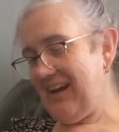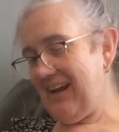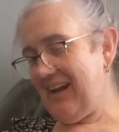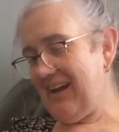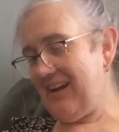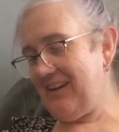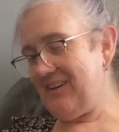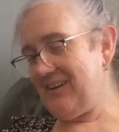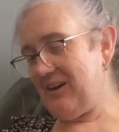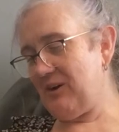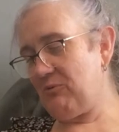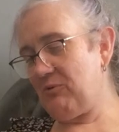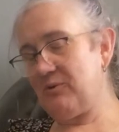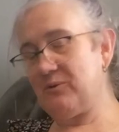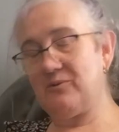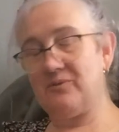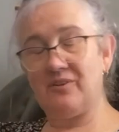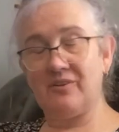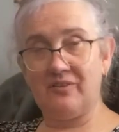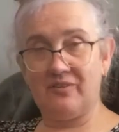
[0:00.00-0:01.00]
And I
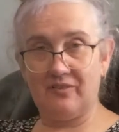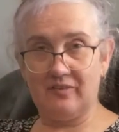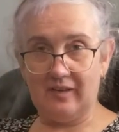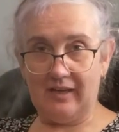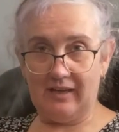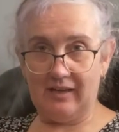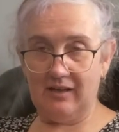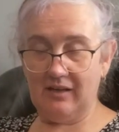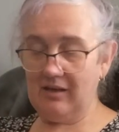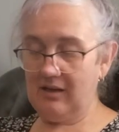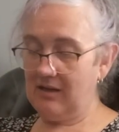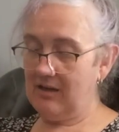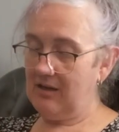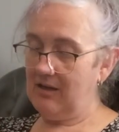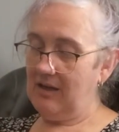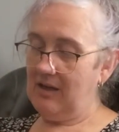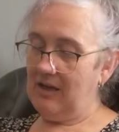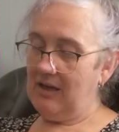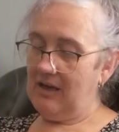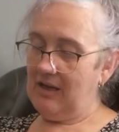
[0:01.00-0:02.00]
will just say,
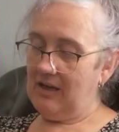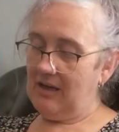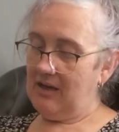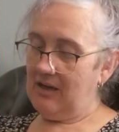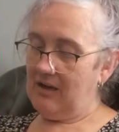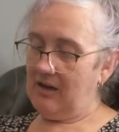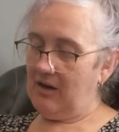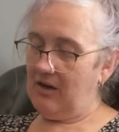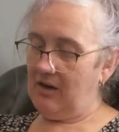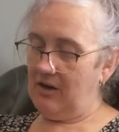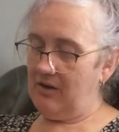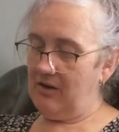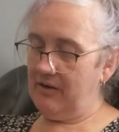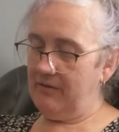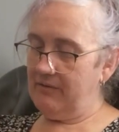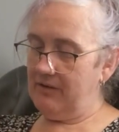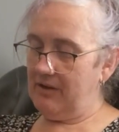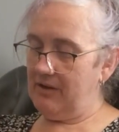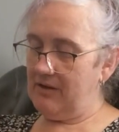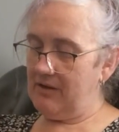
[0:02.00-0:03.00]

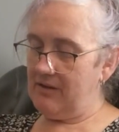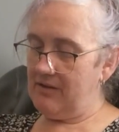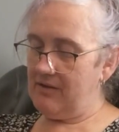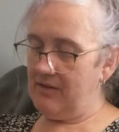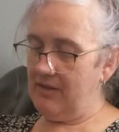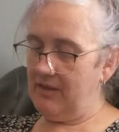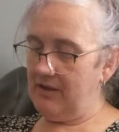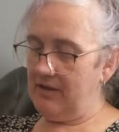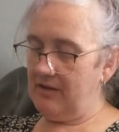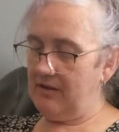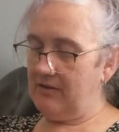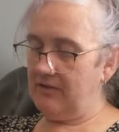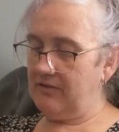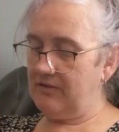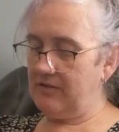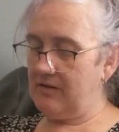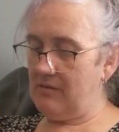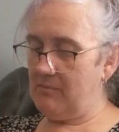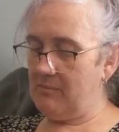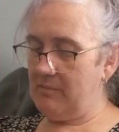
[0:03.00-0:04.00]
over this
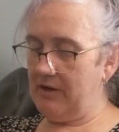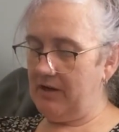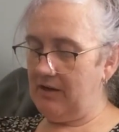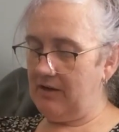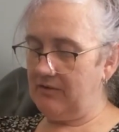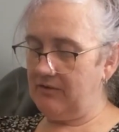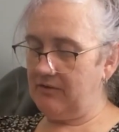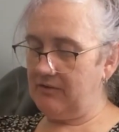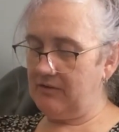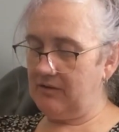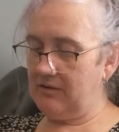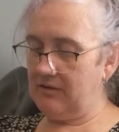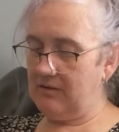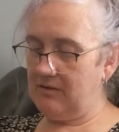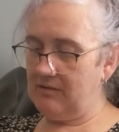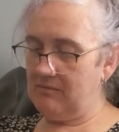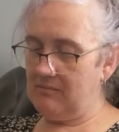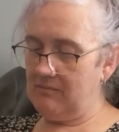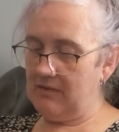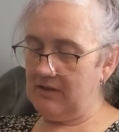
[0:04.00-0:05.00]

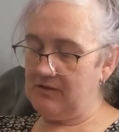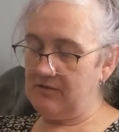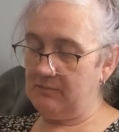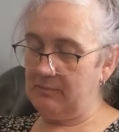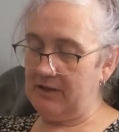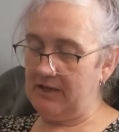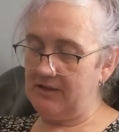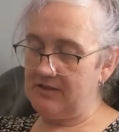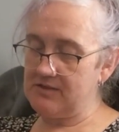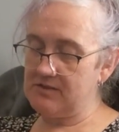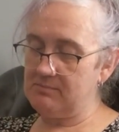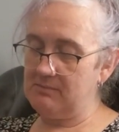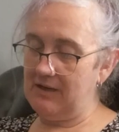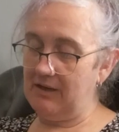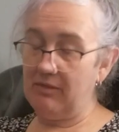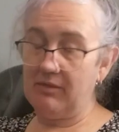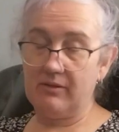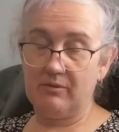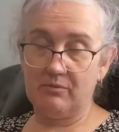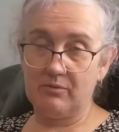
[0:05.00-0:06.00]
past
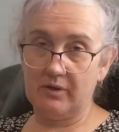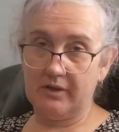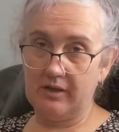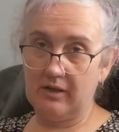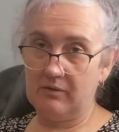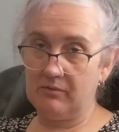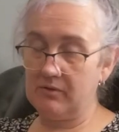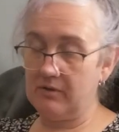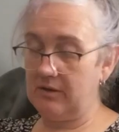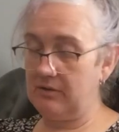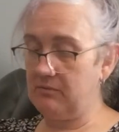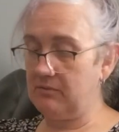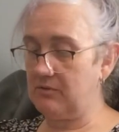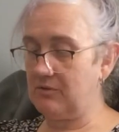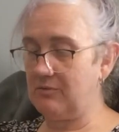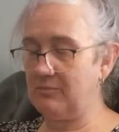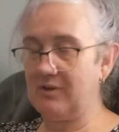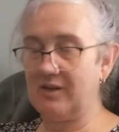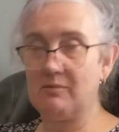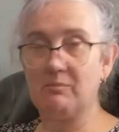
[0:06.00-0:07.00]
month of recovery
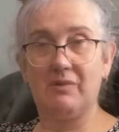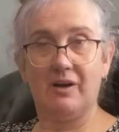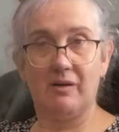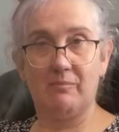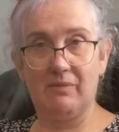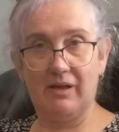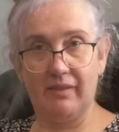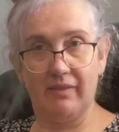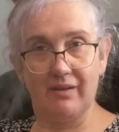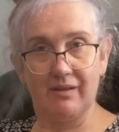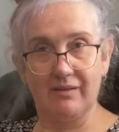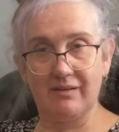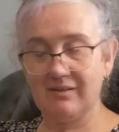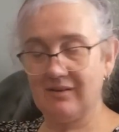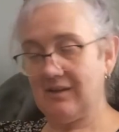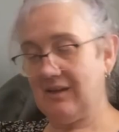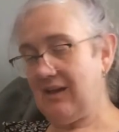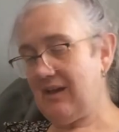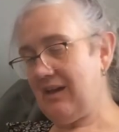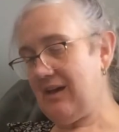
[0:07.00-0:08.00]
for me, my mother
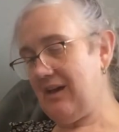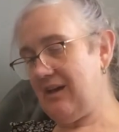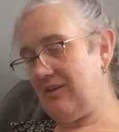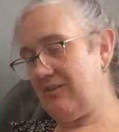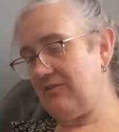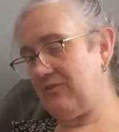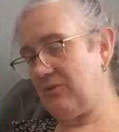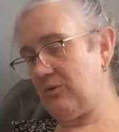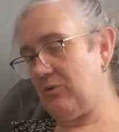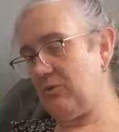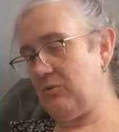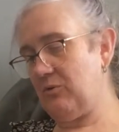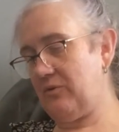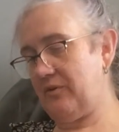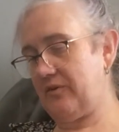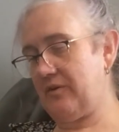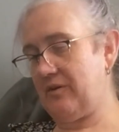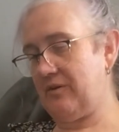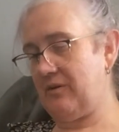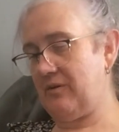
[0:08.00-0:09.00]
has
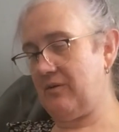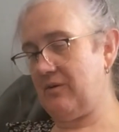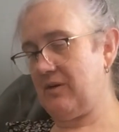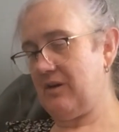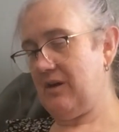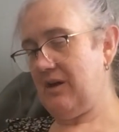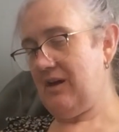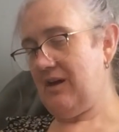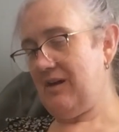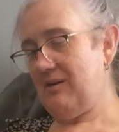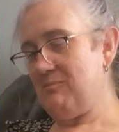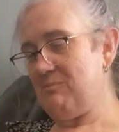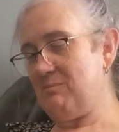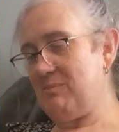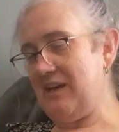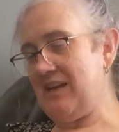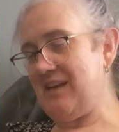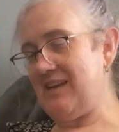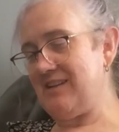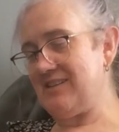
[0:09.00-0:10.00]
also
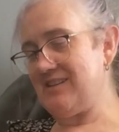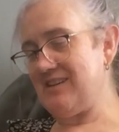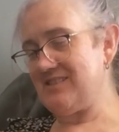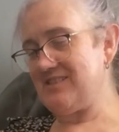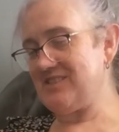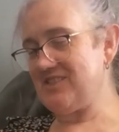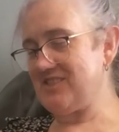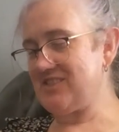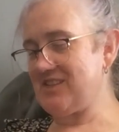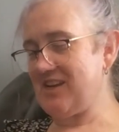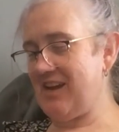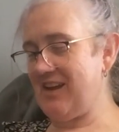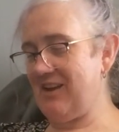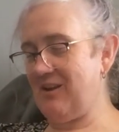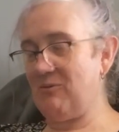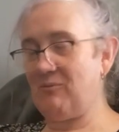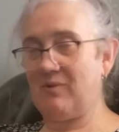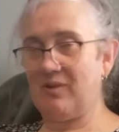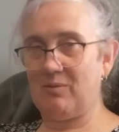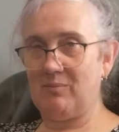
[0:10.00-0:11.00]
been
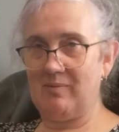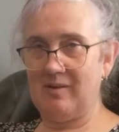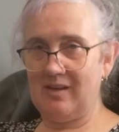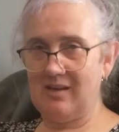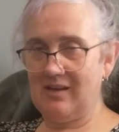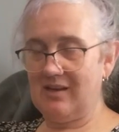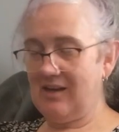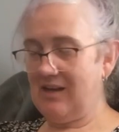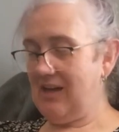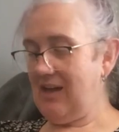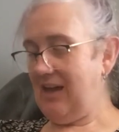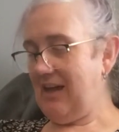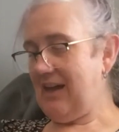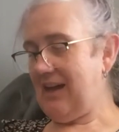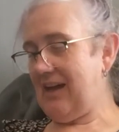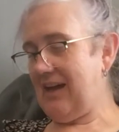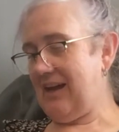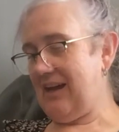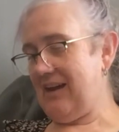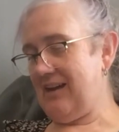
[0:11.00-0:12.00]
staying with me,
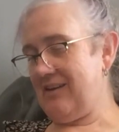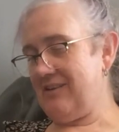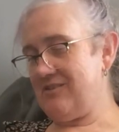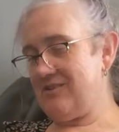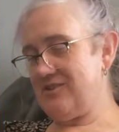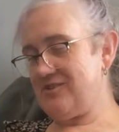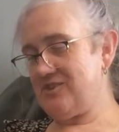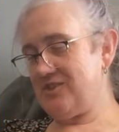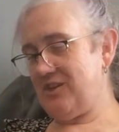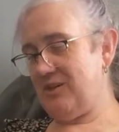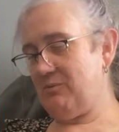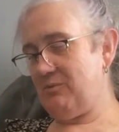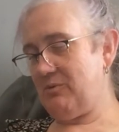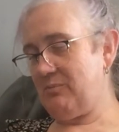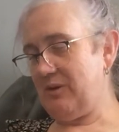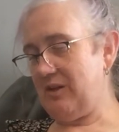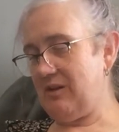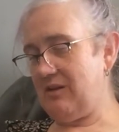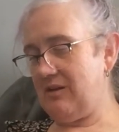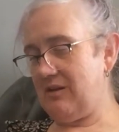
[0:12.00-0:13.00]
and she will
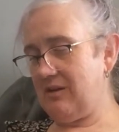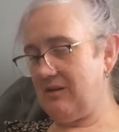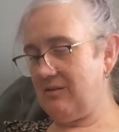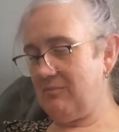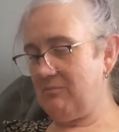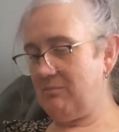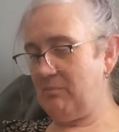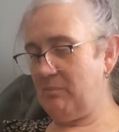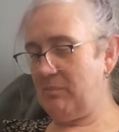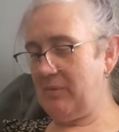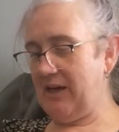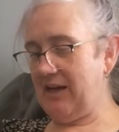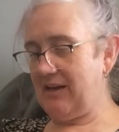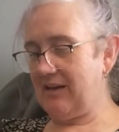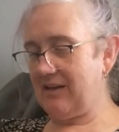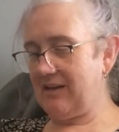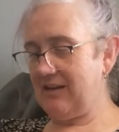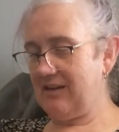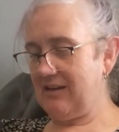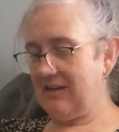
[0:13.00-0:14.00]
be back